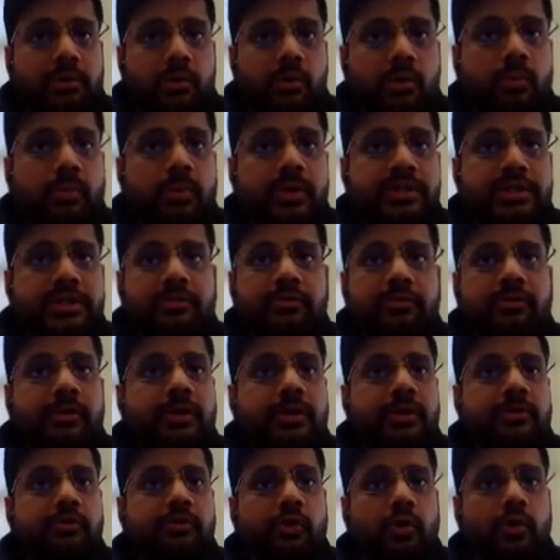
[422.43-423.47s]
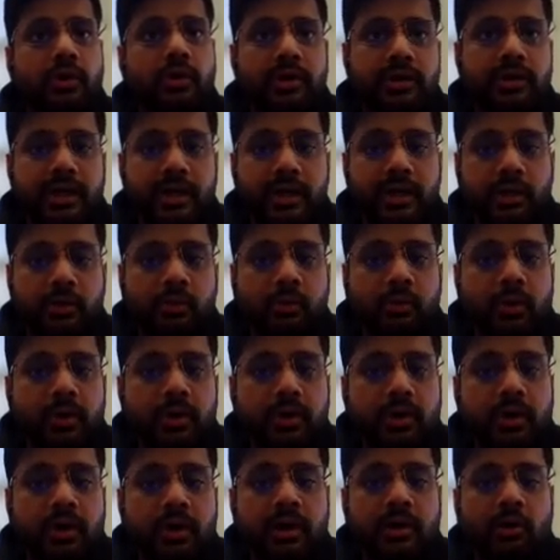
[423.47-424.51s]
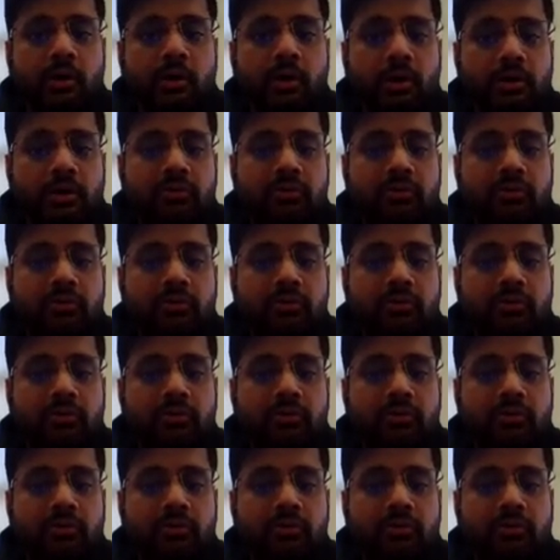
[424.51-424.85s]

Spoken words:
to whichever folder that you want all